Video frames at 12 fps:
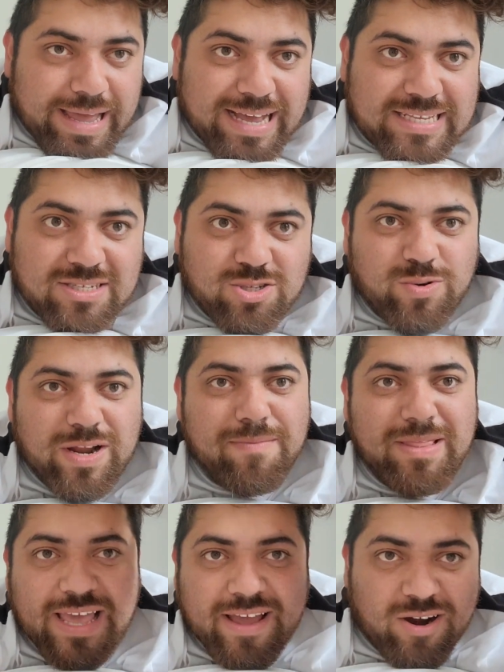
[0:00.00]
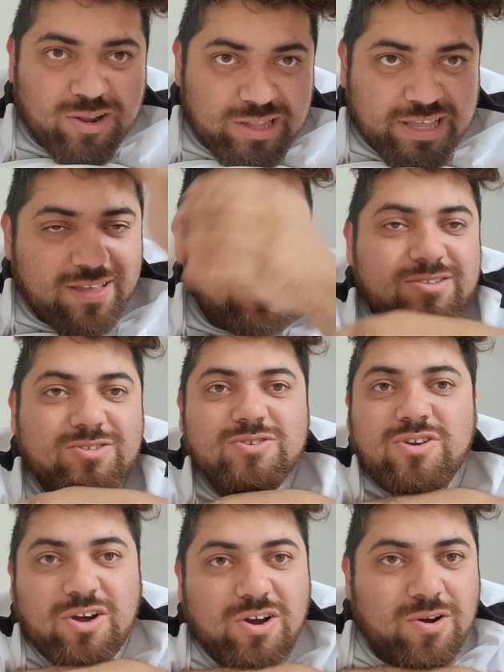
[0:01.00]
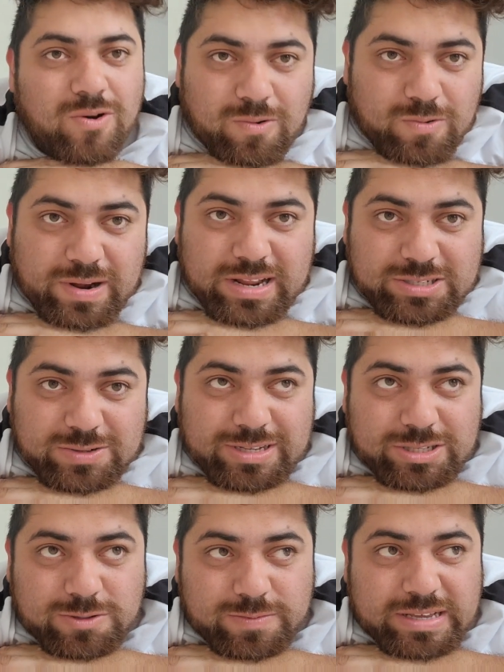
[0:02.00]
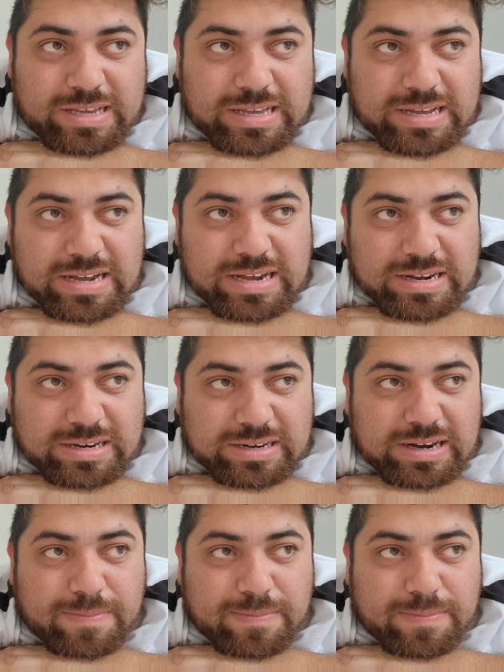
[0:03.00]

extremely early to know what is going to be uh,